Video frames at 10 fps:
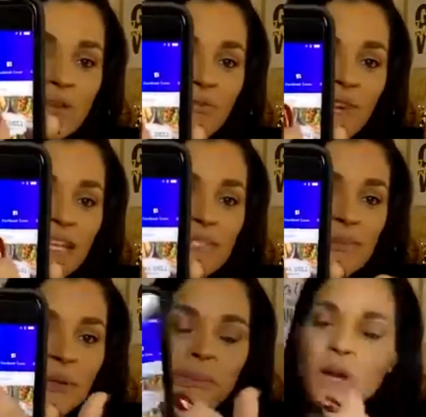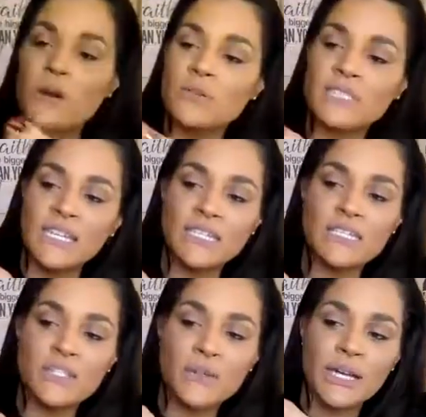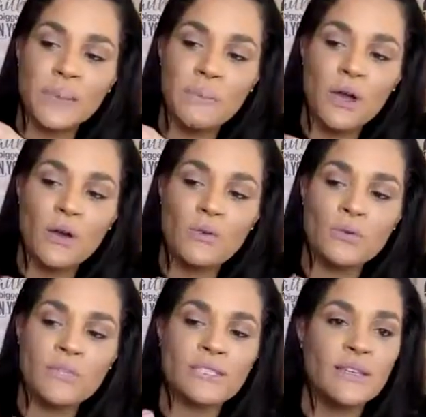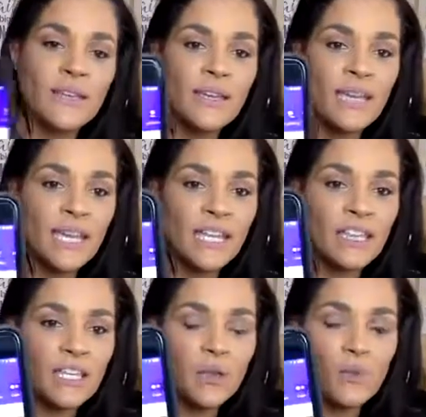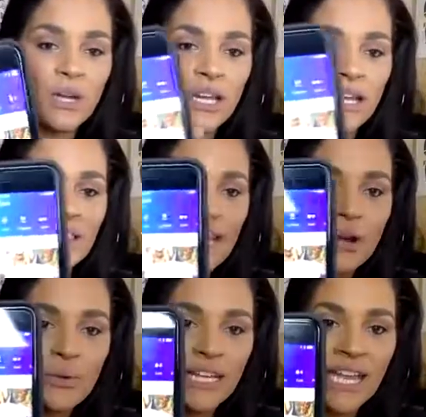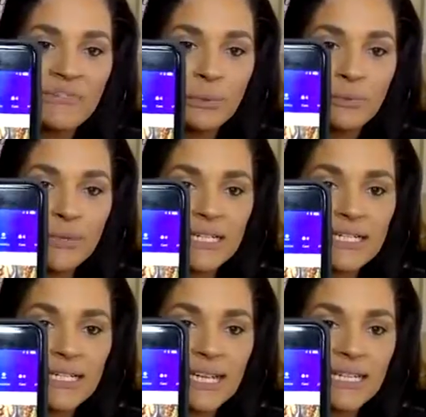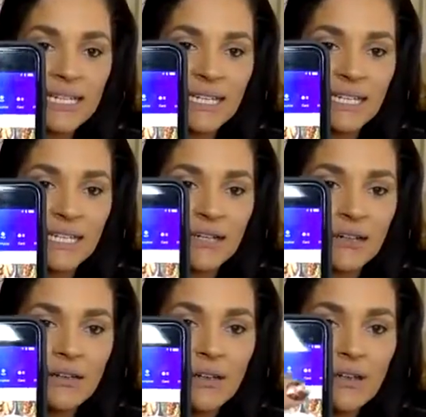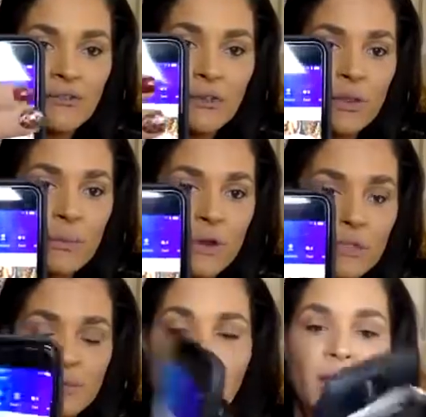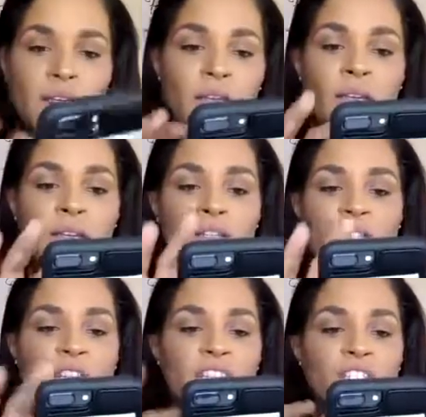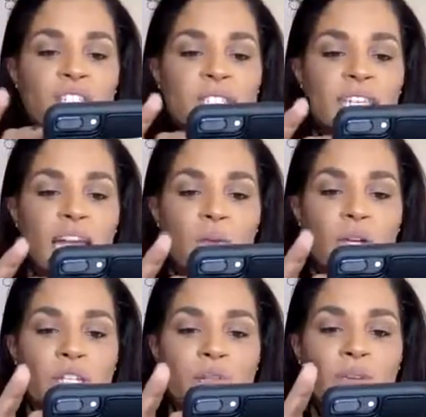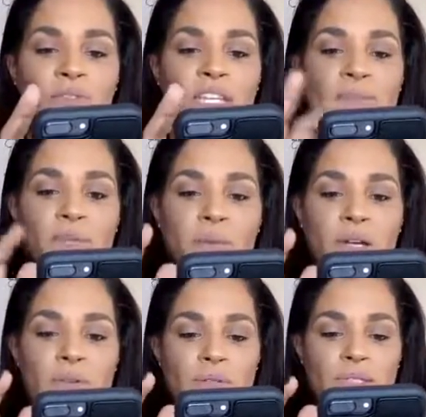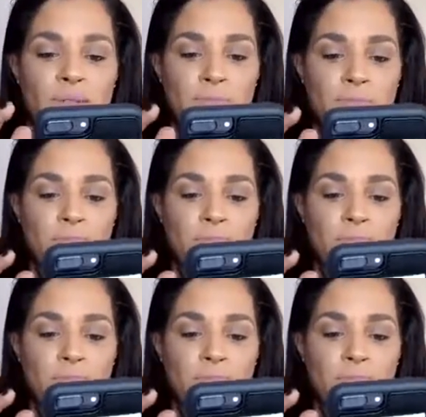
do Facebook posts, Instagram posts, anything you want. Like, they already have them pre-designed in here for the most part. So let's just say I want to do a Facebook post.